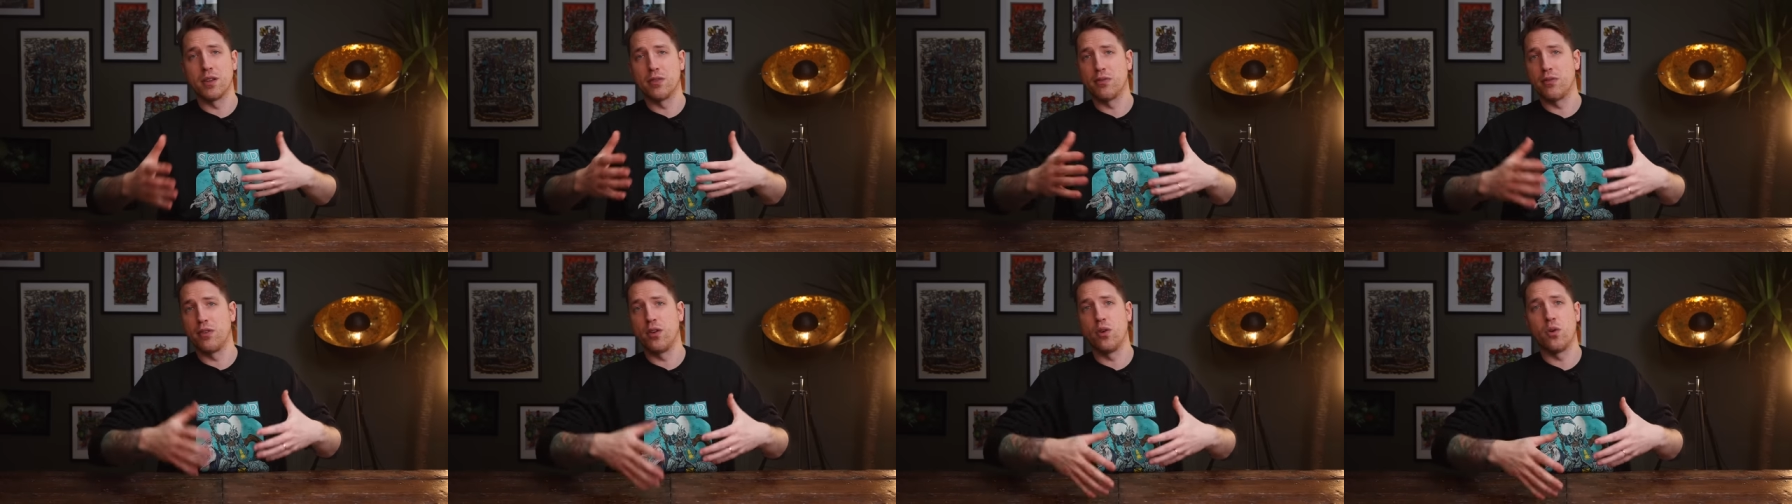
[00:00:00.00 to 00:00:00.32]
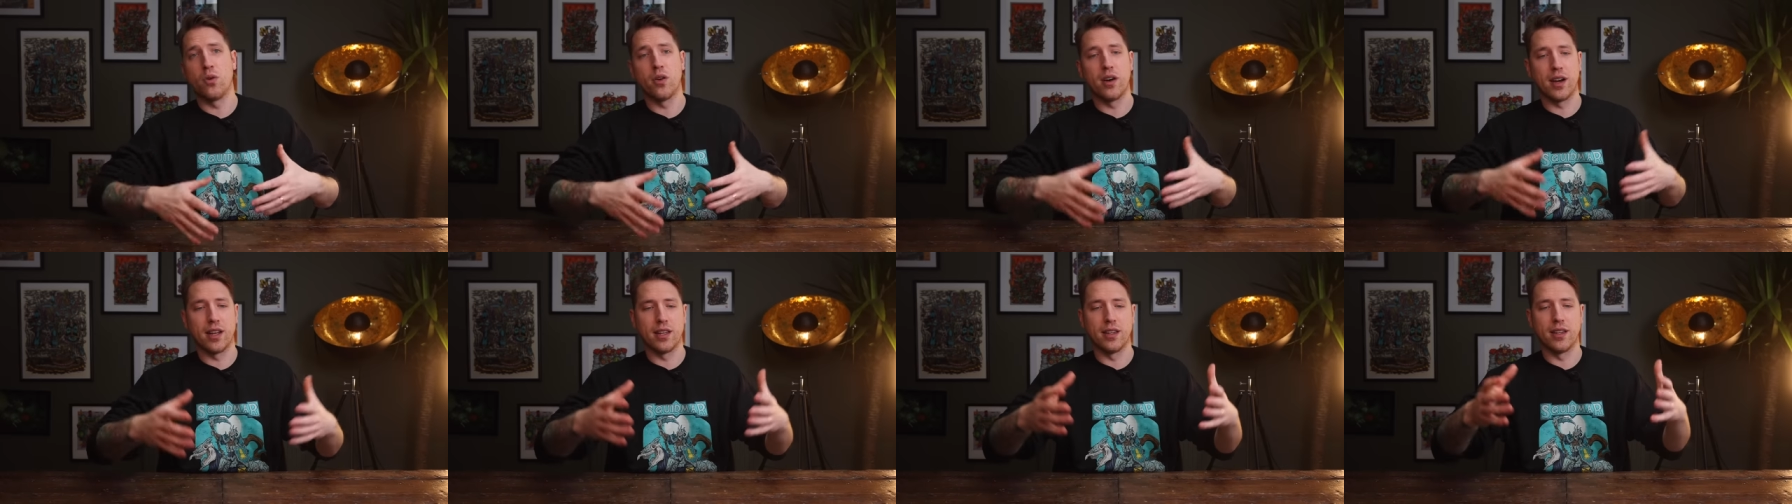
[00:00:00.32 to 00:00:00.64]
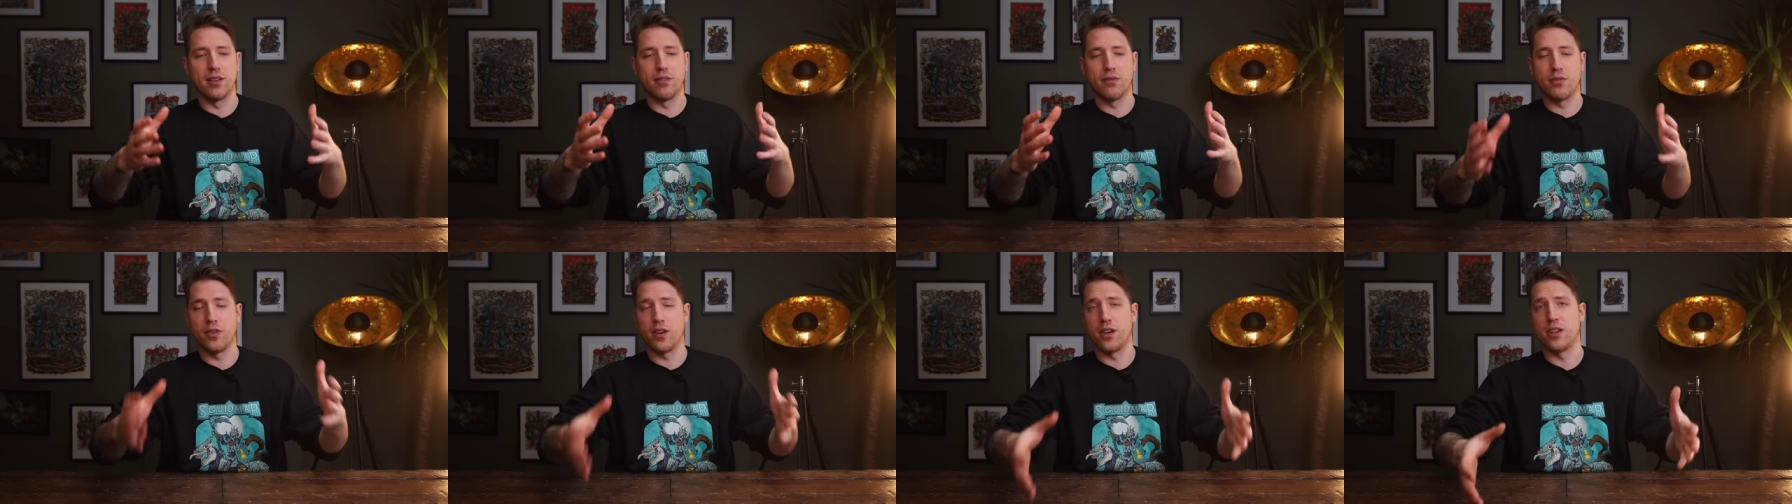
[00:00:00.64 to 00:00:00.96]
the floor
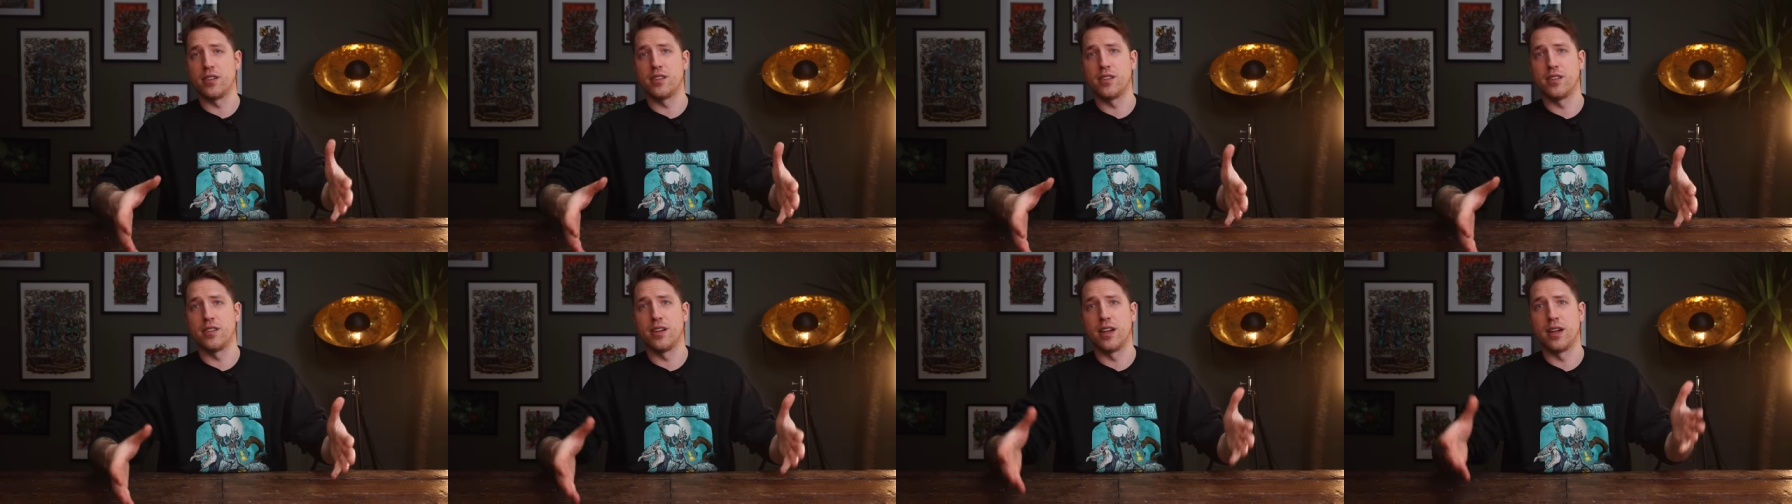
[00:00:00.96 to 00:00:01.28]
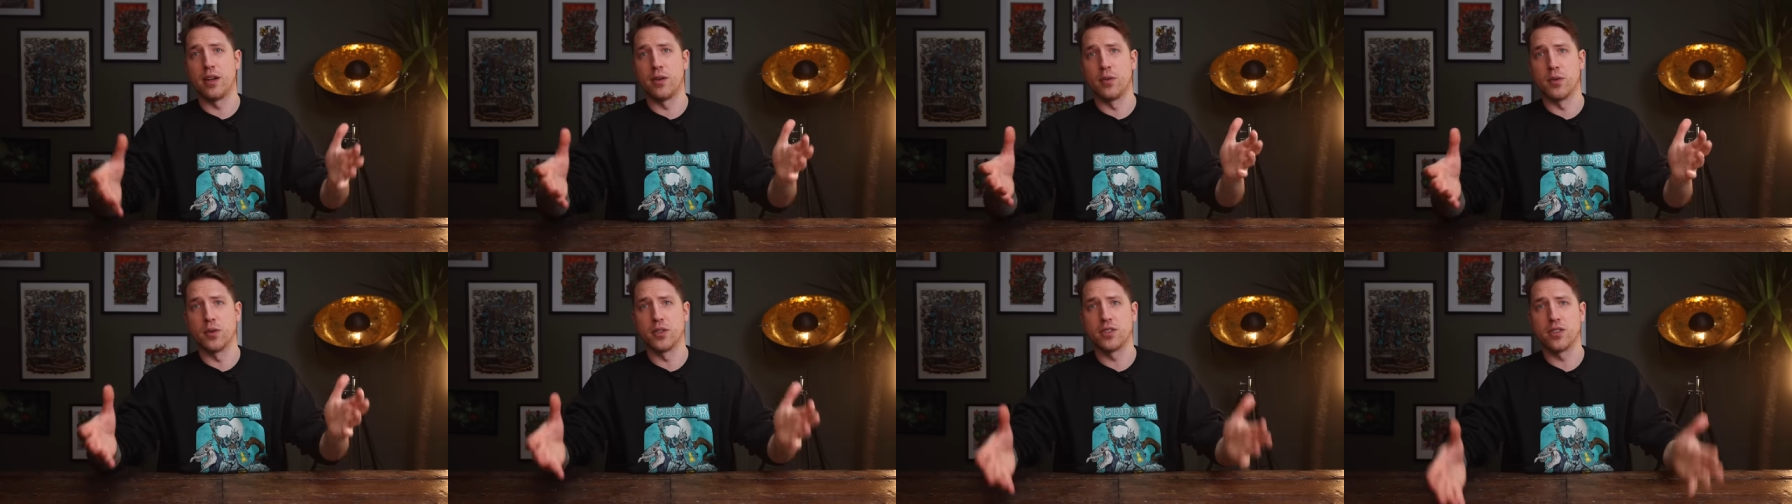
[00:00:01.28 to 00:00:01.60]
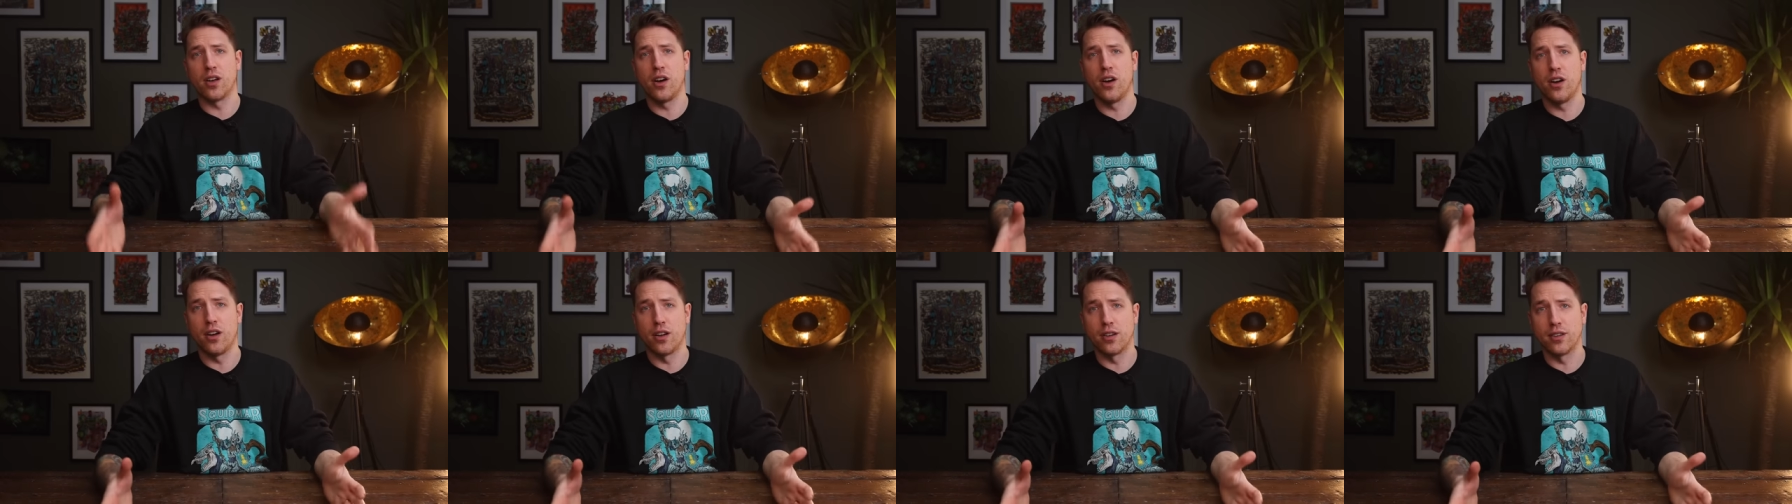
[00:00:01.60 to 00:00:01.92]
and the furniture that it
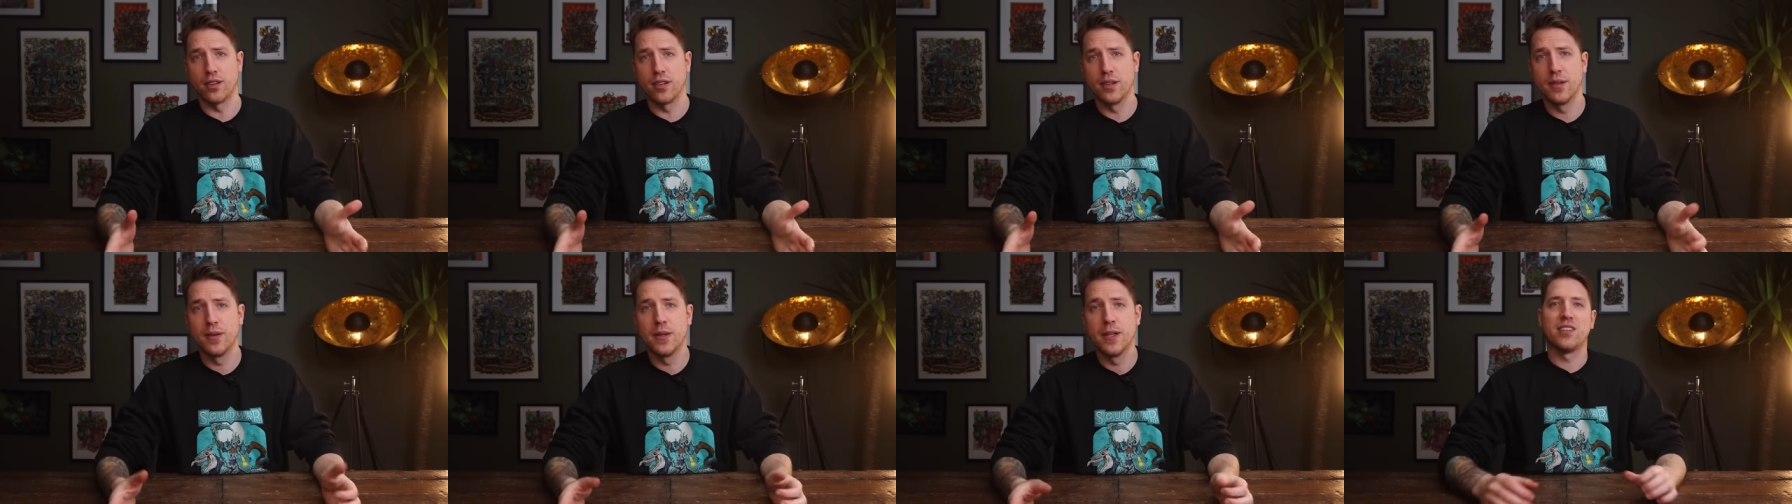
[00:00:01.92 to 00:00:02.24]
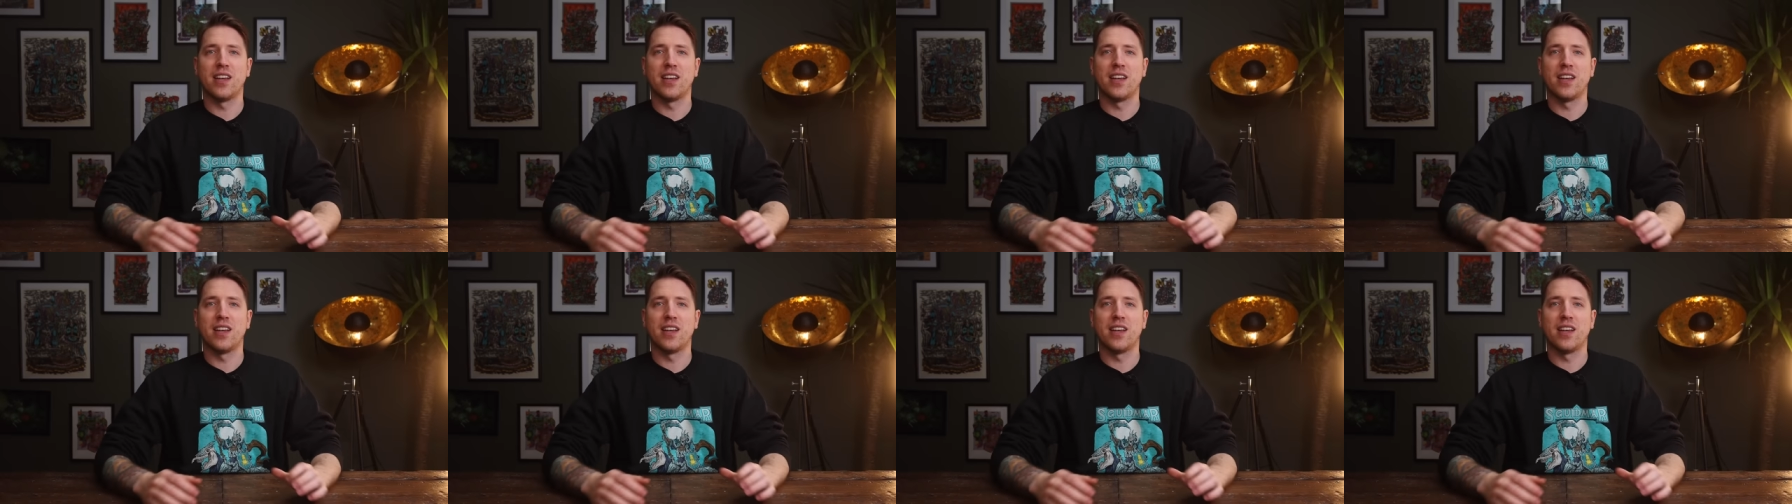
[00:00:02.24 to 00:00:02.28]
was on.